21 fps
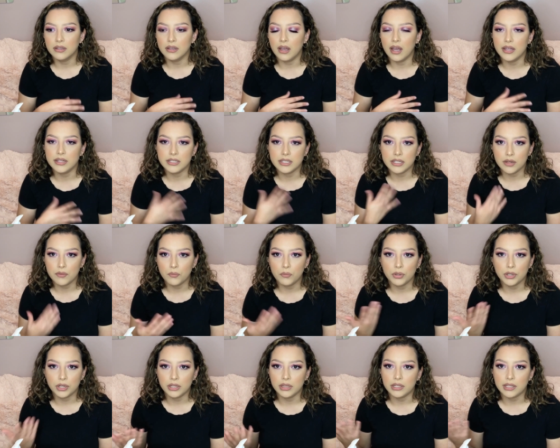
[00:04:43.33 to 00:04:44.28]
I didn't
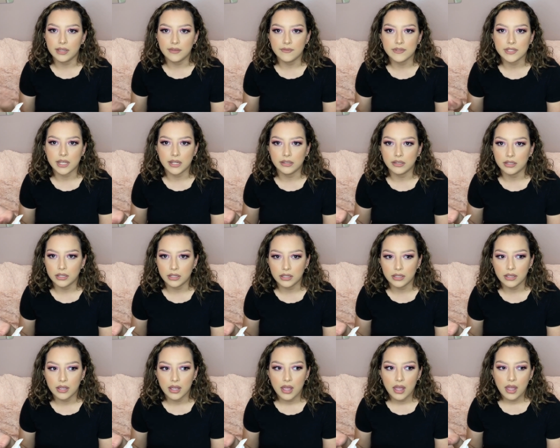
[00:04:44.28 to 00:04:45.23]
want to leave
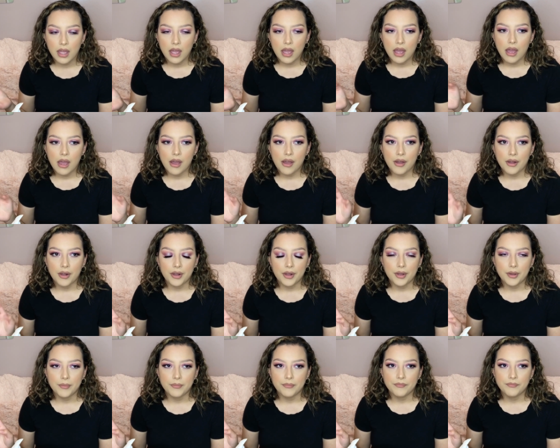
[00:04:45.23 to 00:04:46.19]
Santi,
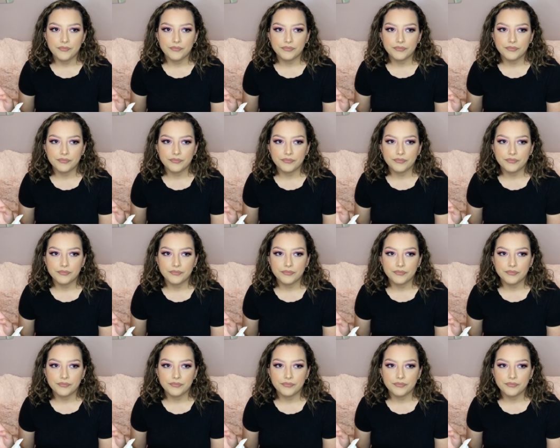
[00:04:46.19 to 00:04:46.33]
um,